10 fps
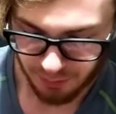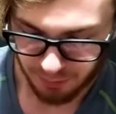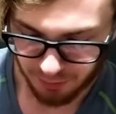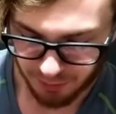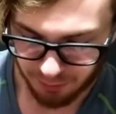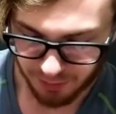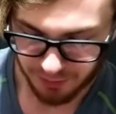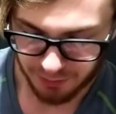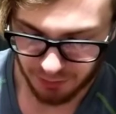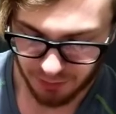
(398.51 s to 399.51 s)
But looking
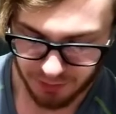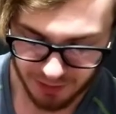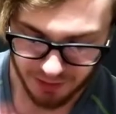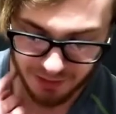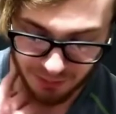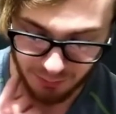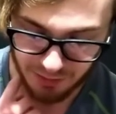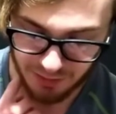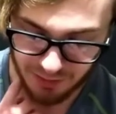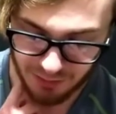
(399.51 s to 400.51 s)
past all that, it was
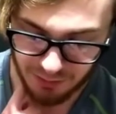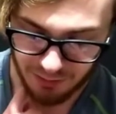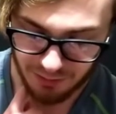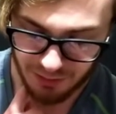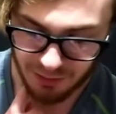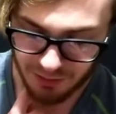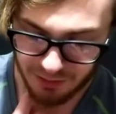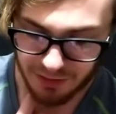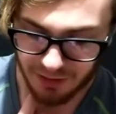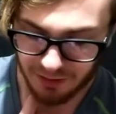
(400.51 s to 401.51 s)
still
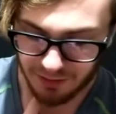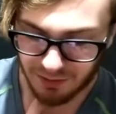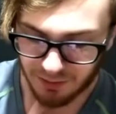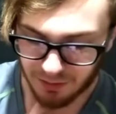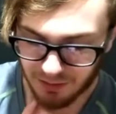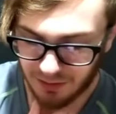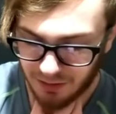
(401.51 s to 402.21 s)
intense.